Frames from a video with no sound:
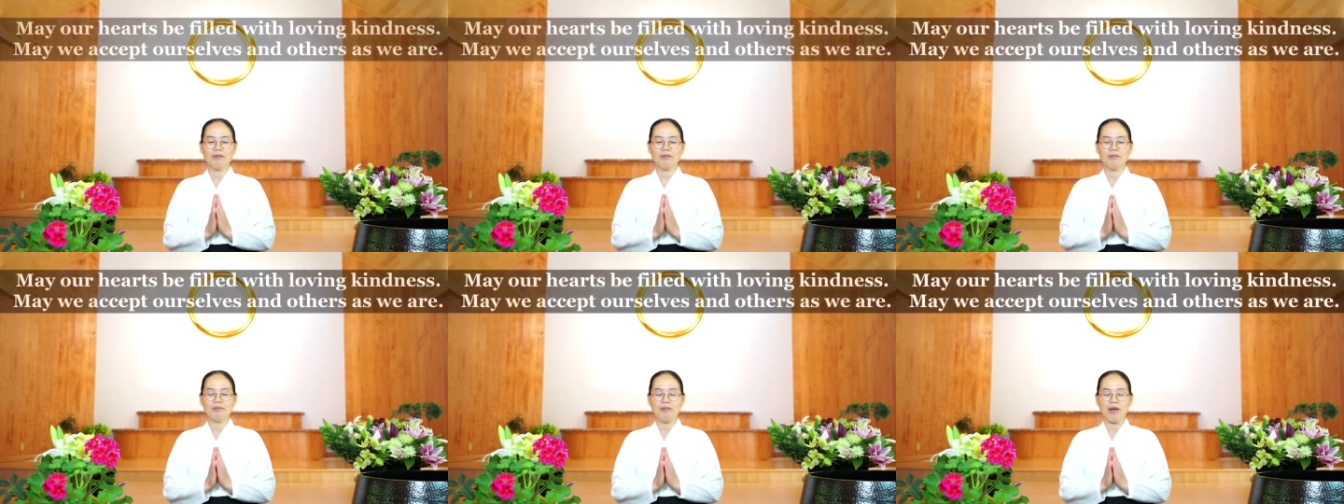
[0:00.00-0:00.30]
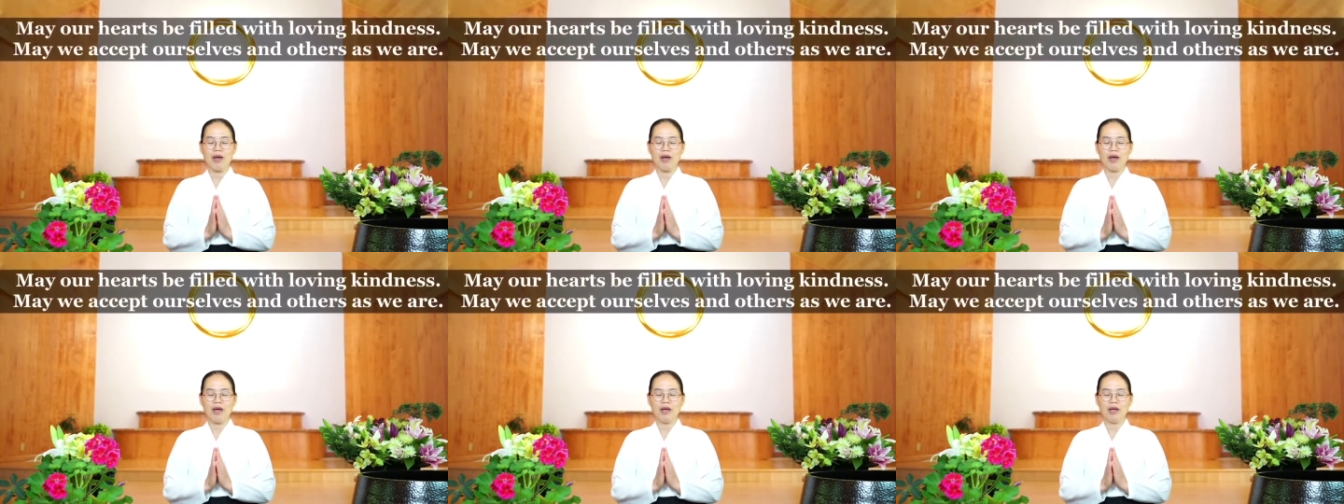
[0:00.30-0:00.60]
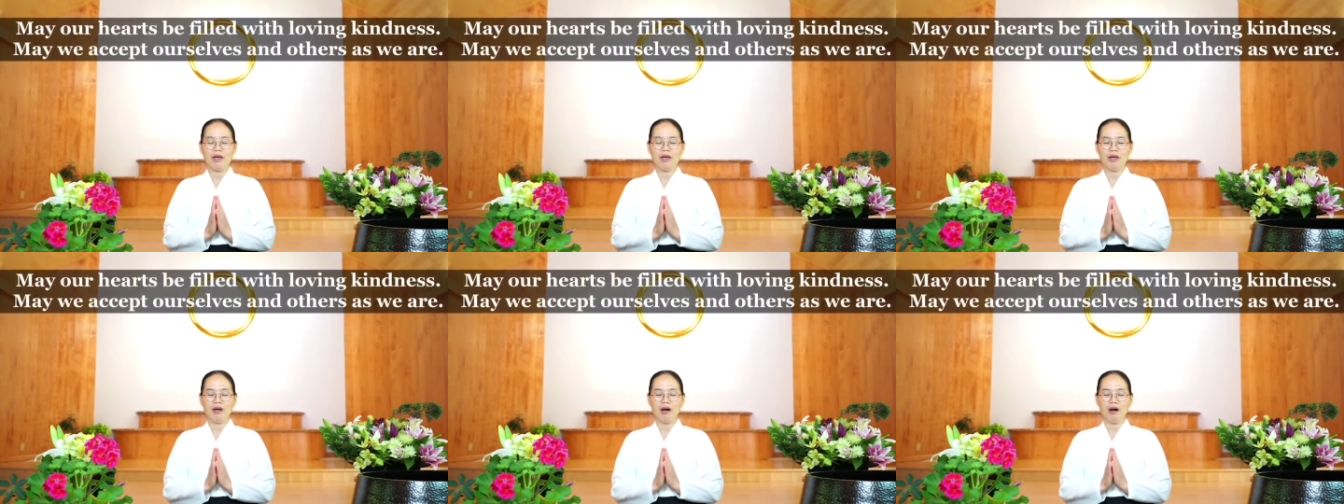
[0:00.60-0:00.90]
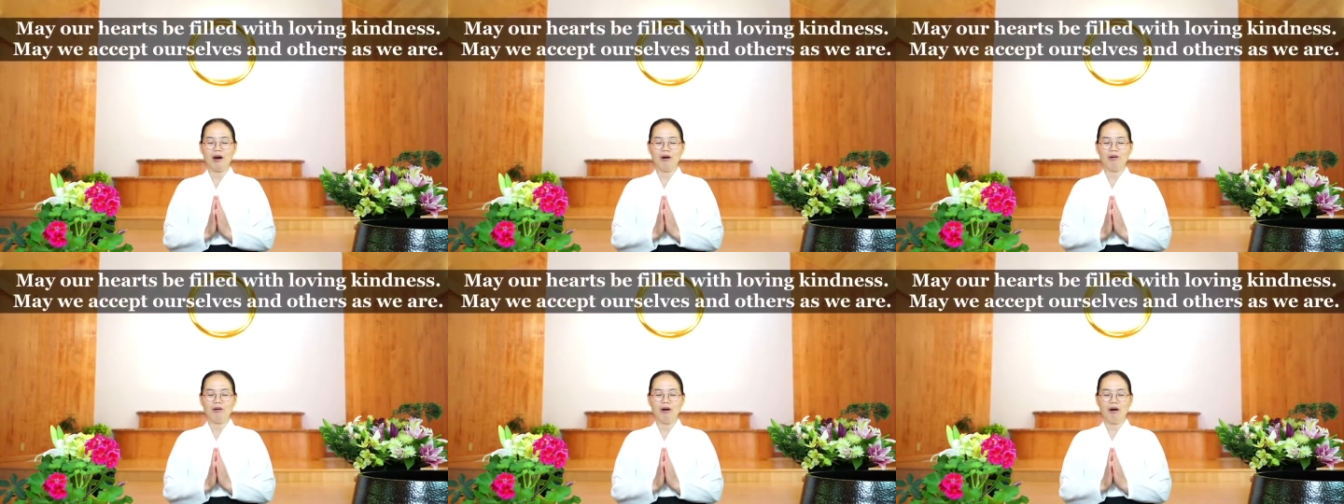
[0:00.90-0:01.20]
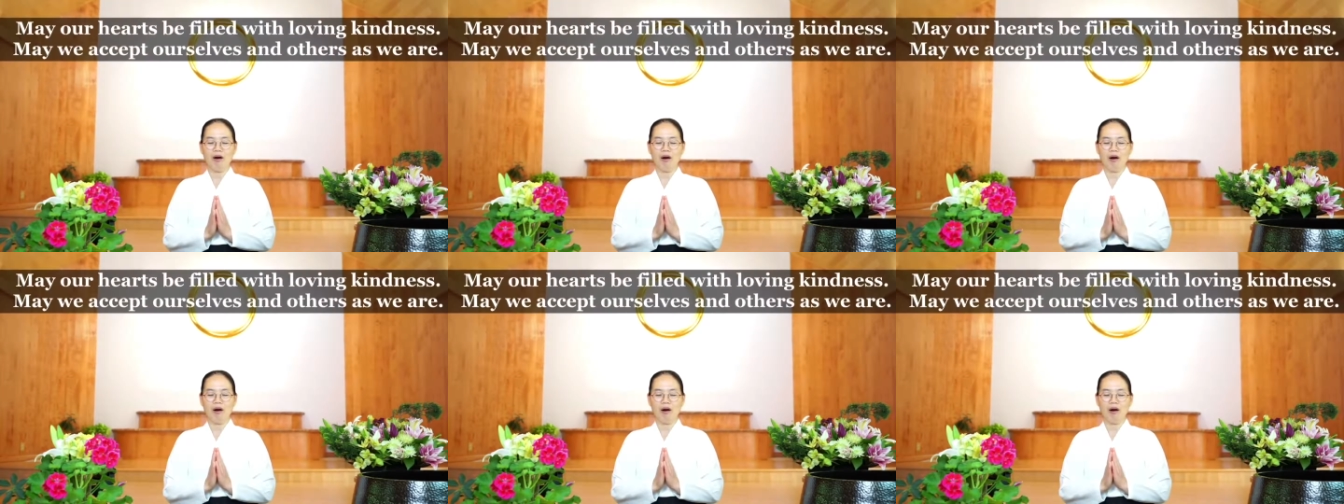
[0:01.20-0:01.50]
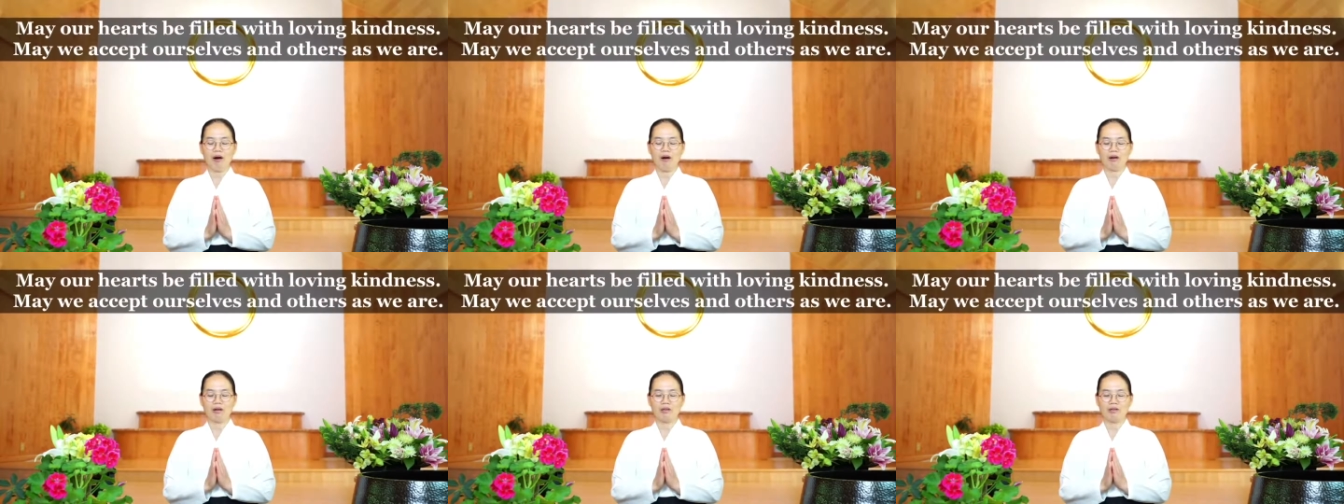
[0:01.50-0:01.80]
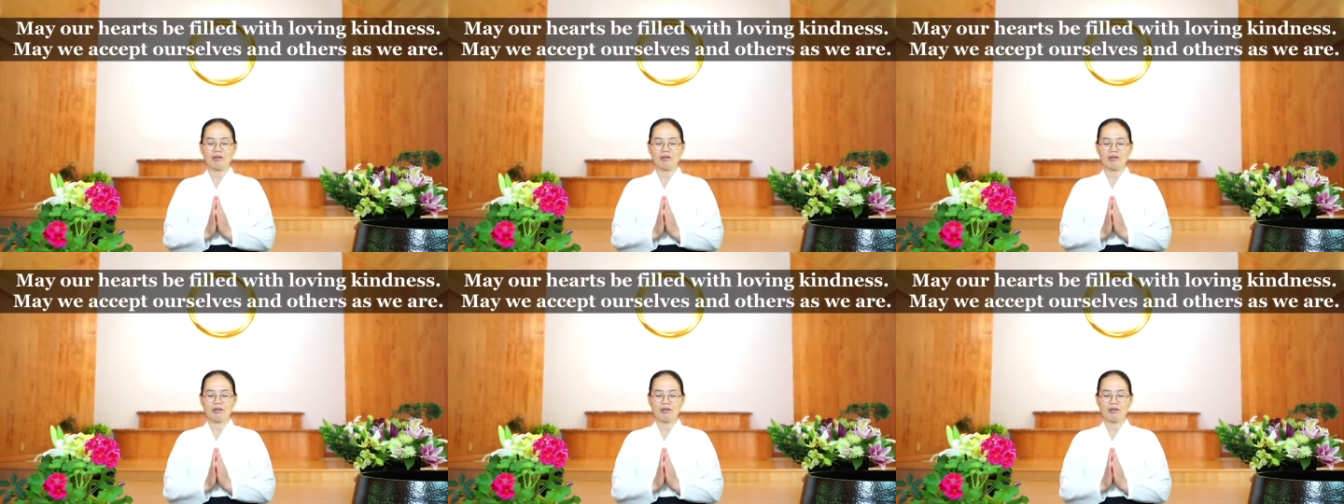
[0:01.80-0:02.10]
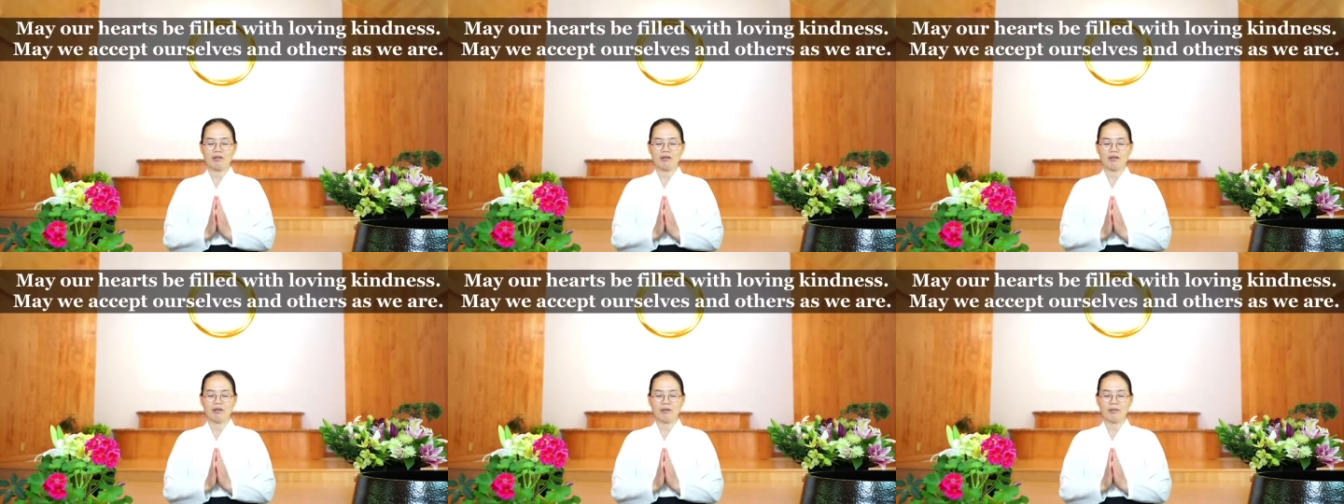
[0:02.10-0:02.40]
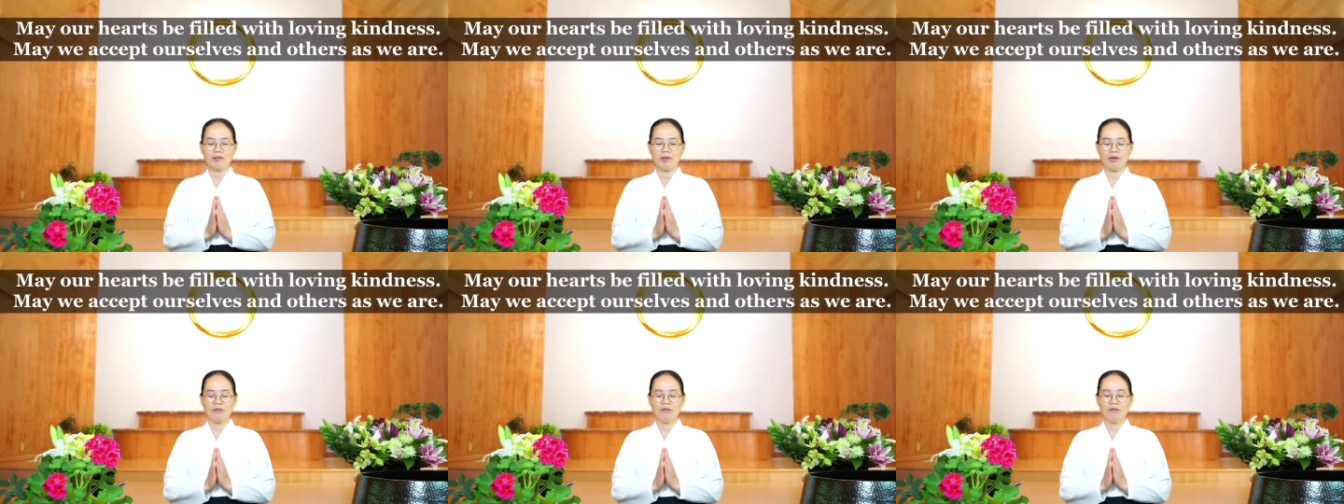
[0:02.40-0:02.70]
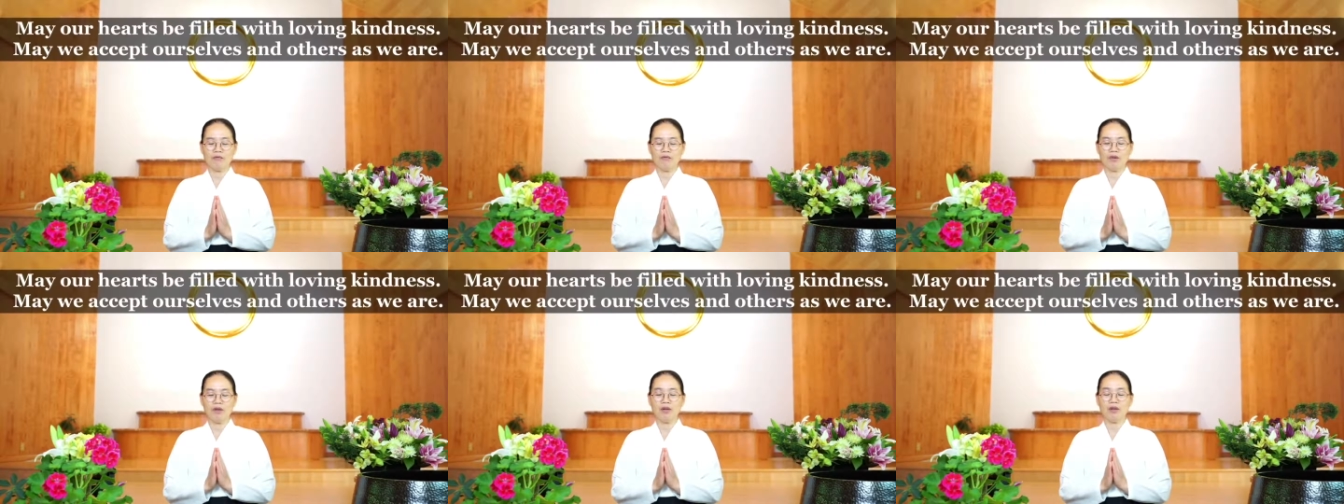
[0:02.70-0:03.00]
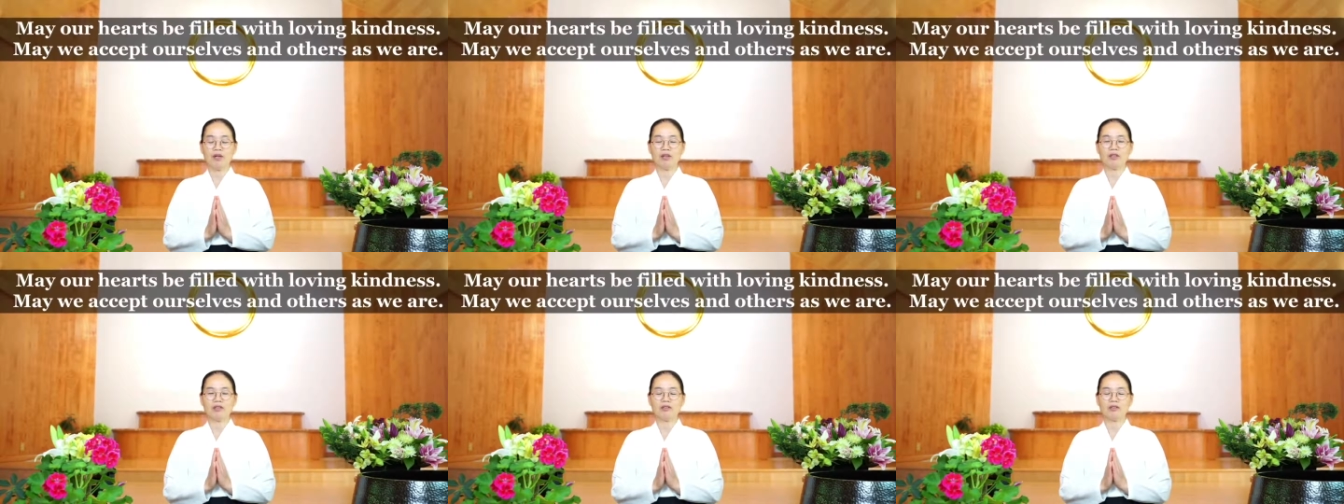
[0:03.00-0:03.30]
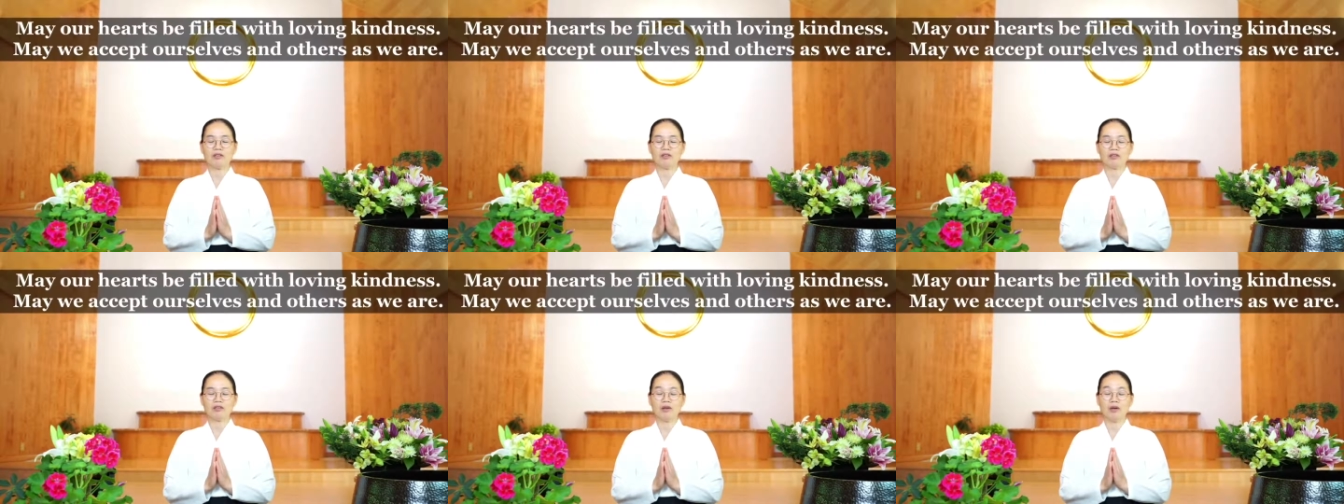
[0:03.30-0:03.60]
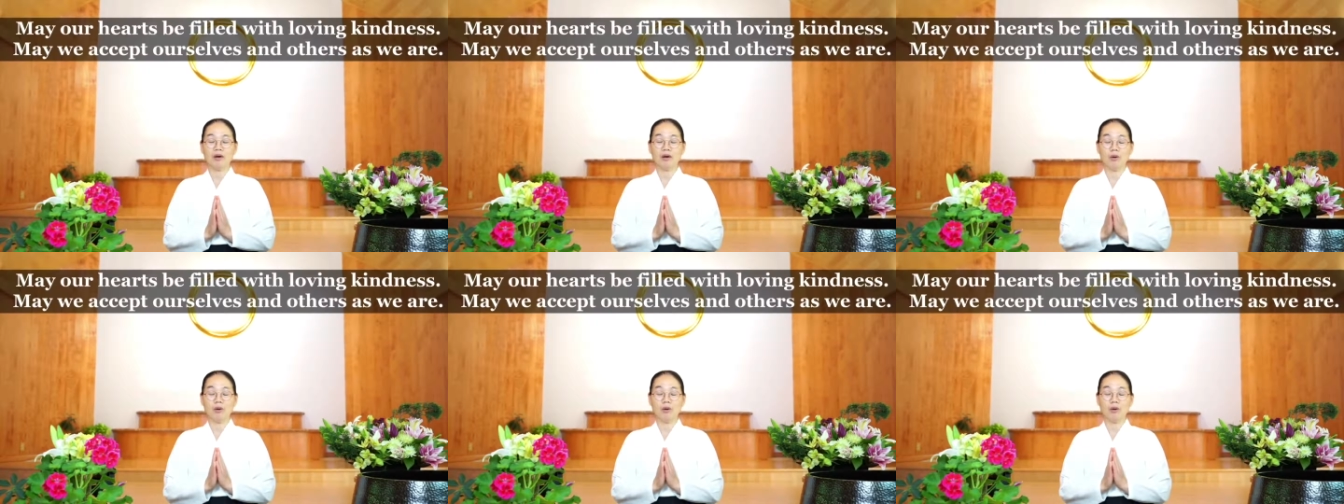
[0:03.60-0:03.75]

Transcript: May our hearts be filled